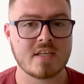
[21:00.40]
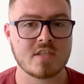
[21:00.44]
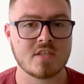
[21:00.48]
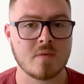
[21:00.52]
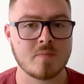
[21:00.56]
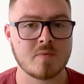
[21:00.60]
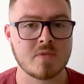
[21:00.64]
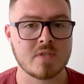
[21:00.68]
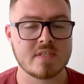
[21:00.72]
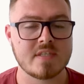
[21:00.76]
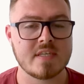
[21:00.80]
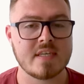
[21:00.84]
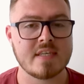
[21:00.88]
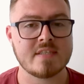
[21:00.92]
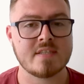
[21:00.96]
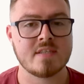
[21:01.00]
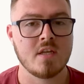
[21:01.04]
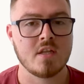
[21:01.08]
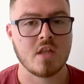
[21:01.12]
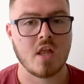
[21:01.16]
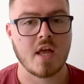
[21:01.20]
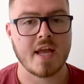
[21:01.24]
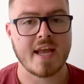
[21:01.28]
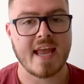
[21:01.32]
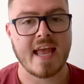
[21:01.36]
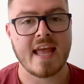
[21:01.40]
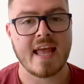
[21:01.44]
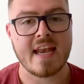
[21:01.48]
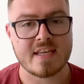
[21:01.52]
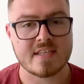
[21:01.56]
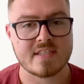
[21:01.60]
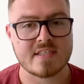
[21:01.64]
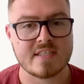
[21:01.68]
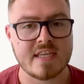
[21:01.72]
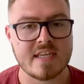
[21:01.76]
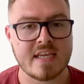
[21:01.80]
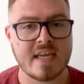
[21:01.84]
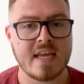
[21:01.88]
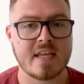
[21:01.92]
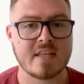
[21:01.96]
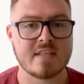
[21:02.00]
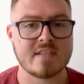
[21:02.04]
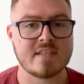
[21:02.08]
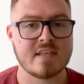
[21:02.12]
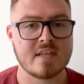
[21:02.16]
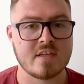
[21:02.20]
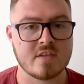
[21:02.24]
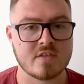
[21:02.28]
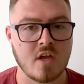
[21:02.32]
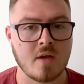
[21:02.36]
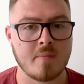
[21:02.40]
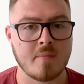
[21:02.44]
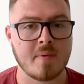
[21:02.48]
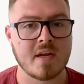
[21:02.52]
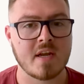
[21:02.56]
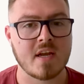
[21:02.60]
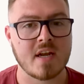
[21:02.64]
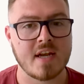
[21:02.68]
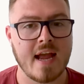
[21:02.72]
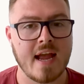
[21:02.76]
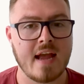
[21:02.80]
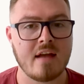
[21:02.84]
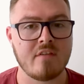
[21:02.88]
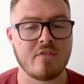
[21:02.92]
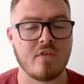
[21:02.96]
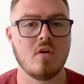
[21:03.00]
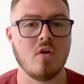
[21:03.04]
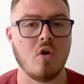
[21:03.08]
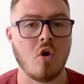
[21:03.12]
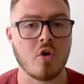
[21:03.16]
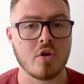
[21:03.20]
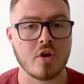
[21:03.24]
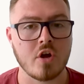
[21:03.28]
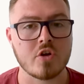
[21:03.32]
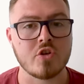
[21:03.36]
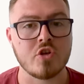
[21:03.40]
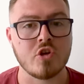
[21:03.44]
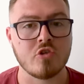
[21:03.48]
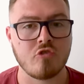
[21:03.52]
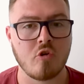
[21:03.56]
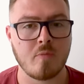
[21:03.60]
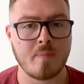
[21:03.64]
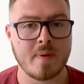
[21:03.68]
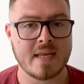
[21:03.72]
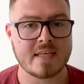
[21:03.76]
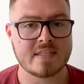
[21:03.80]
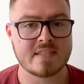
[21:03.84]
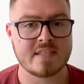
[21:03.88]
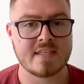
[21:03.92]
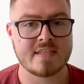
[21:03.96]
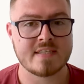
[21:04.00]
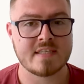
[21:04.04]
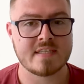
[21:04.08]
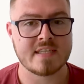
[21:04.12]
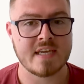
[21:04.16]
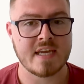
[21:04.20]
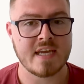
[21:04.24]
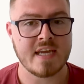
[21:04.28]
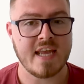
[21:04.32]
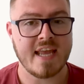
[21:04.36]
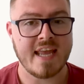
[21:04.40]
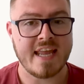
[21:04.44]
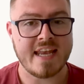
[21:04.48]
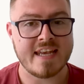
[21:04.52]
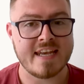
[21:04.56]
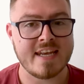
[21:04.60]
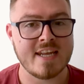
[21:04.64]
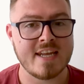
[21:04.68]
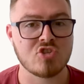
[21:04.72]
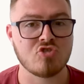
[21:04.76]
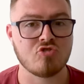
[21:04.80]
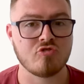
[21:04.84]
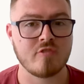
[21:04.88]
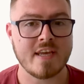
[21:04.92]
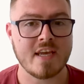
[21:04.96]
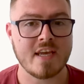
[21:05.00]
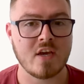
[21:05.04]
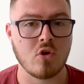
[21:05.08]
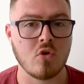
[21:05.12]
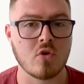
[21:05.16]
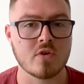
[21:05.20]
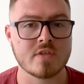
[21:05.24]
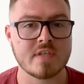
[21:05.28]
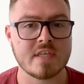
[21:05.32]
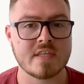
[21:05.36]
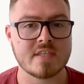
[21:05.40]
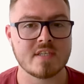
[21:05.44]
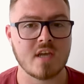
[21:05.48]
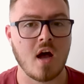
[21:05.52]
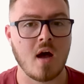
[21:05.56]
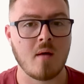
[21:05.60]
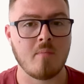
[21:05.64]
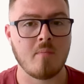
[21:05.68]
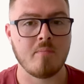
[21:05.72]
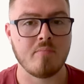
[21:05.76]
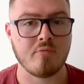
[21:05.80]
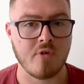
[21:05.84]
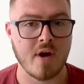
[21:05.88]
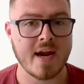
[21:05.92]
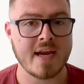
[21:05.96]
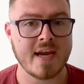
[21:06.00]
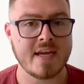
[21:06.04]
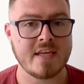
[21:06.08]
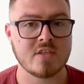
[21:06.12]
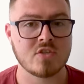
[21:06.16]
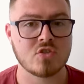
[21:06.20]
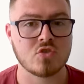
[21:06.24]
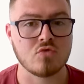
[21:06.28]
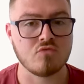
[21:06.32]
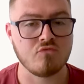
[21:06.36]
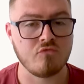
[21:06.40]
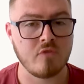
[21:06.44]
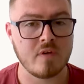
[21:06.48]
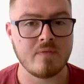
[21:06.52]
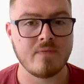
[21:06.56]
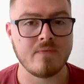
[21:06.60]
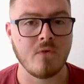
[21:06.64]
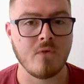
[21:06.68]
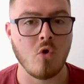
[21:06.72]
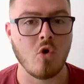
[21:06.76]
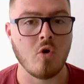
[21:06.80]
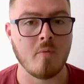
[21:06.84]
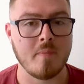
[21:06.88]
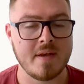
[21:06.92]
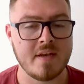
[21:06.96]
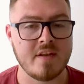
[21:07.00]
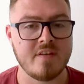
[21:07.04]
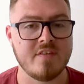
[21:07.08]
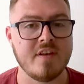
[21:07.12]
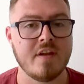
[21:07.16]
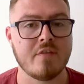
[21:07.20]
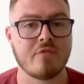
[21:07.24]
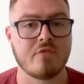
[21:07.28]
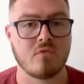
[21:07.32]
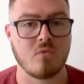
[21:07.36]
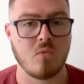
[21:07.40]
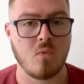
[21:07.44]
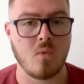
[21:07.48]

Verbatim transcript: substances like LSD and psilocybin can have on our neuroplasticity. It literally causes our brains to reform in a different